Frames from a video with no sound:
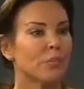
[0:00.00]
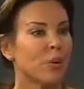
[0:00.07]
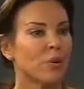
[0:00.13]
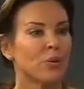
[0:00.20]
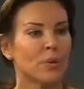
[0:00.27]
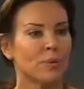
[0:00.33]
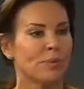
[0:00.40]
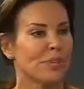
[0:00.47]

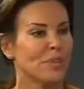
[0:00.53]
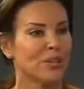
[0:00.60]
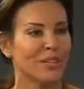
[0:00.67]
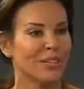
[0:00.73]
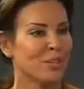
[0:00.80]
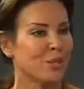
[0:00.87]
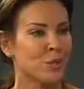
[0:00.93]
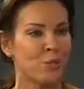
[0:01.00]
programs that are
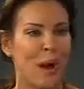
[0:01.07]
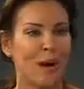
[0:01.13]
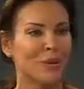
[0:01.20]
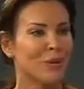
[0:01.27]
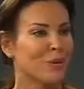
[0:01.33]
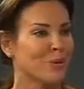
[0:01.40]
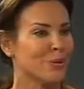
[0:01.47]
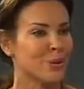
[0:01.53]
going to inspire
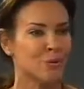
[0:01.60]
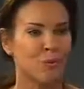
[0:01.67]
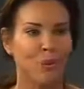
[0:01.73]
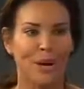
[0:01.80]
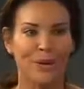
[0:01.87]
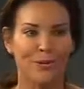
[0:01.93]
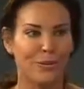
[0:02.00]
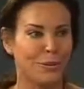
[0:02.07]
you. There's
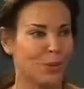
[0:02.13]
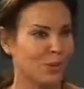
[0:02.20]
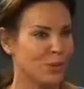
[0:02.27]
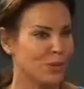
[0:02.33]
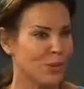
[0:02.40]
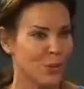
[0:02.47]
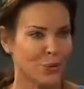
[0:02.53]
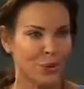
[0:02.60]
Breakthrough
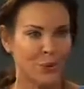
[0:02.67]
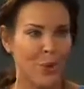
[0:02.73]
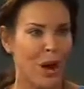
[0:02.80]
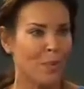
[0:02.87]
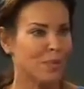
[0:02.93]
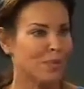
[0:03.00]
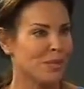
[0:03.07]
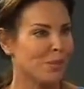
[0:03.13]
with Tony
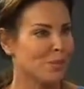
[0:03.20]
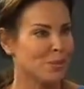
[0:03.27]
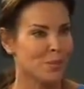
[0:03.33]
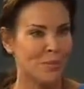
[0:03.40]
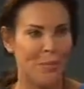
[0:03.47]
Robbins. There's the